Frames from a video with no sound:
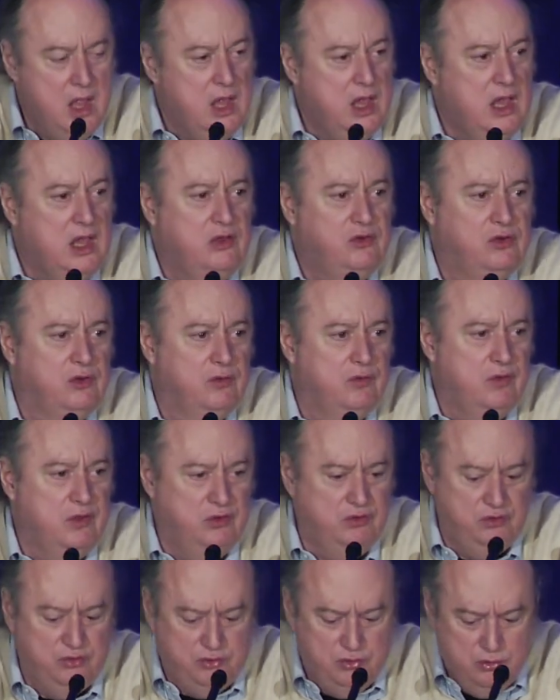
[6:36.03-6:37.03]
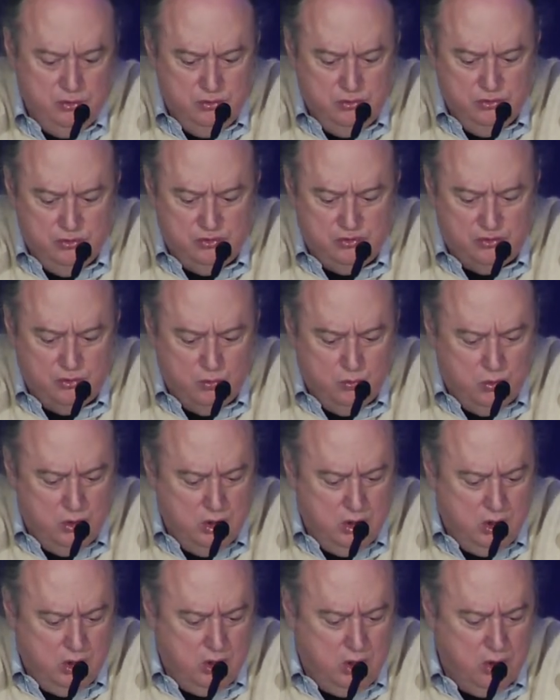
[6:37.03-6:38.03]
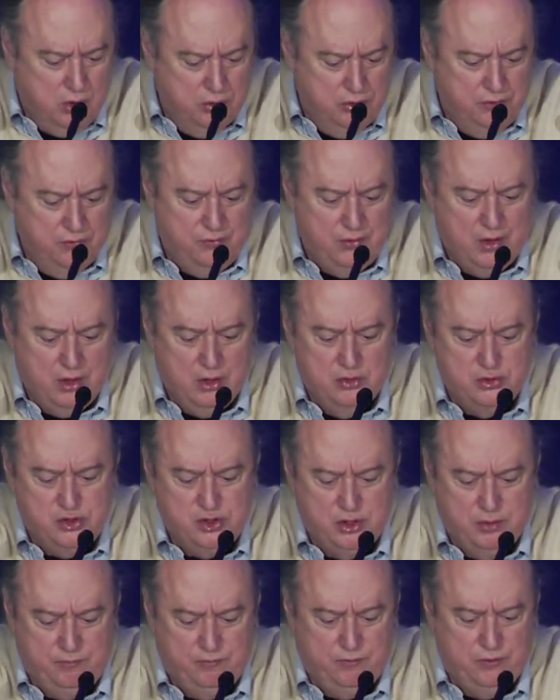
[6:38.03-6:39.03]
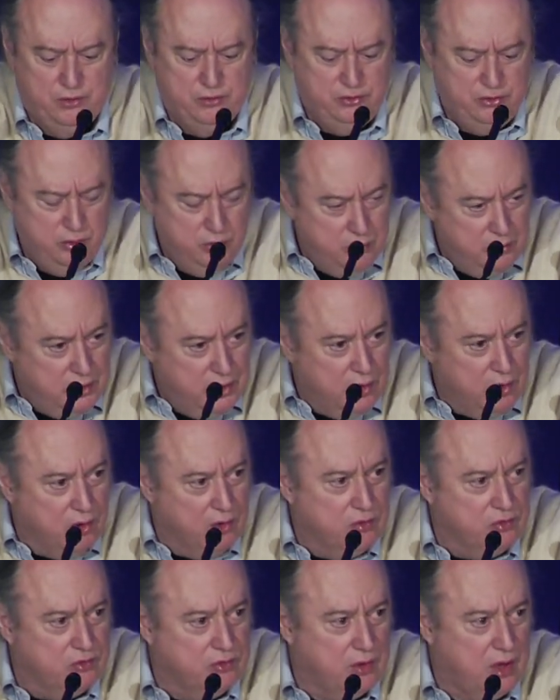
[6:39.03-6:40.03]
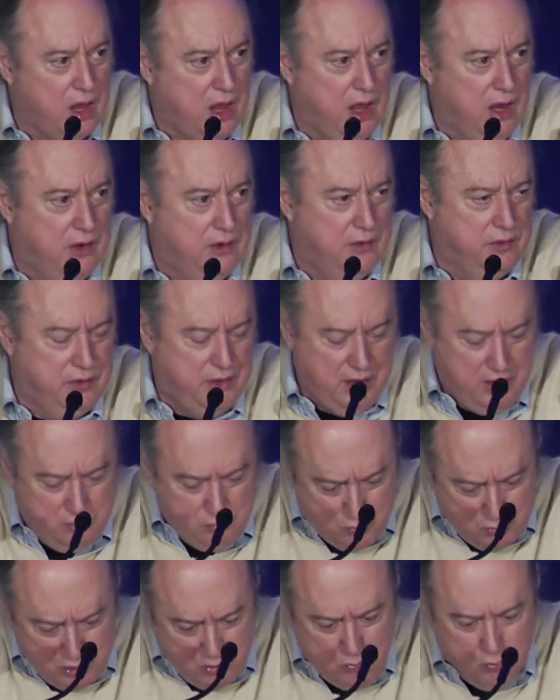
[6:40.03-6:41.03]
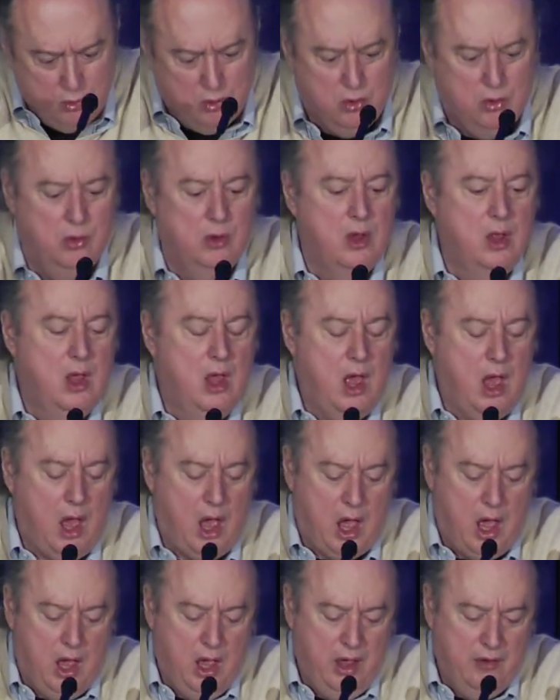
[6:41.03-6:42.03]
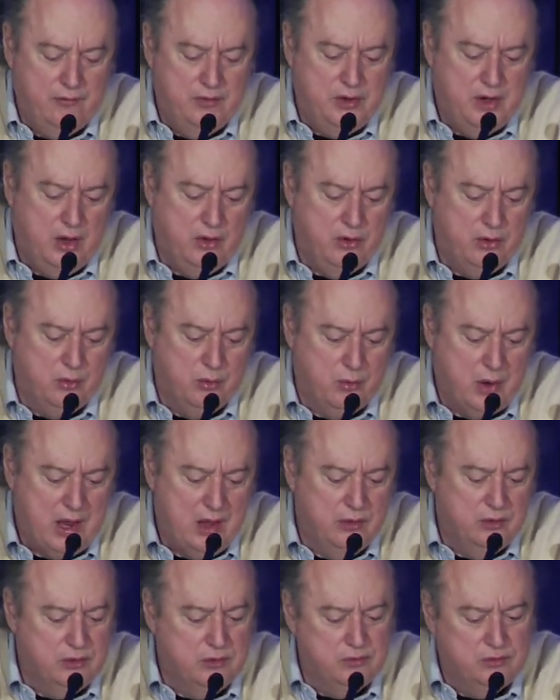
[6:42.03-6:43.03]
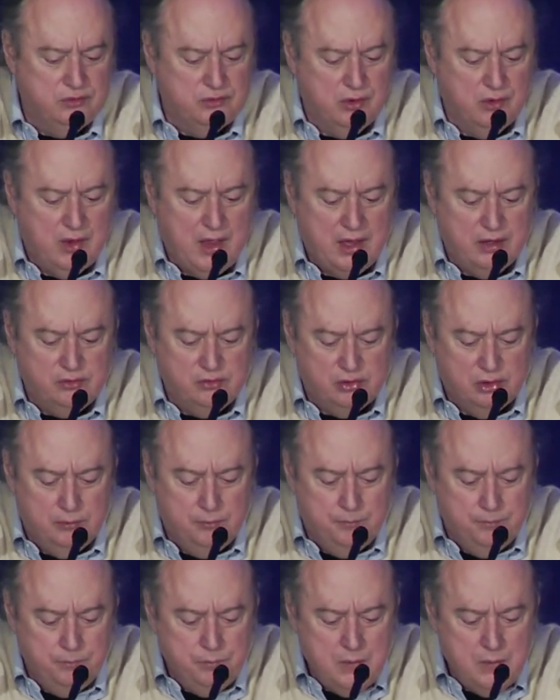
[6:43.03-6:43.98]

Each of these students will hold the fellowship for two years, and then we will uh, have another round of selection.